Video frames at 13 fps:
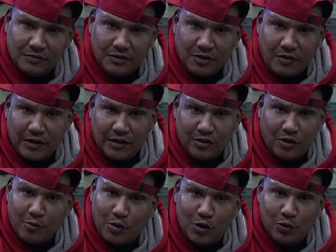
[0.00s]
You already
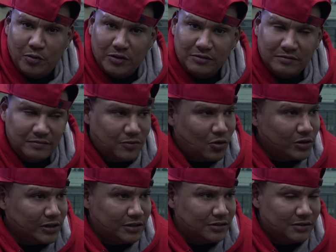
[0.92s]
know I'm Cuban,
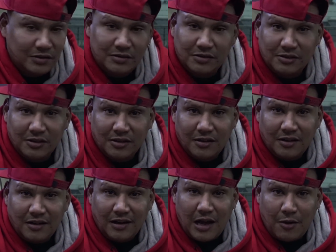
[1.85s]
born
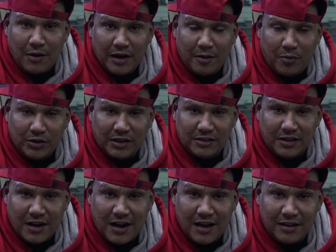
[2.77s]
in La Habana, Puerta
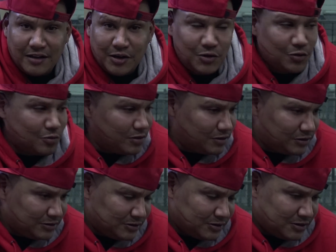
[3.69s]
Cerrada in Cuba.
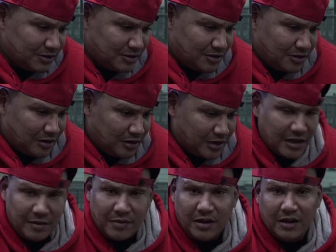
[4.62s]

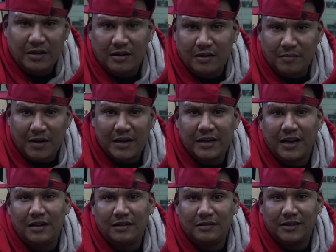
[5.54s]
Came here in
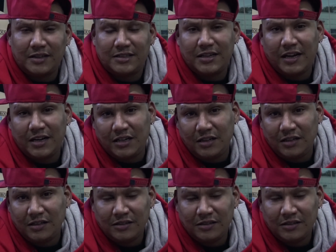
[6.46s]
Mariel, 1980.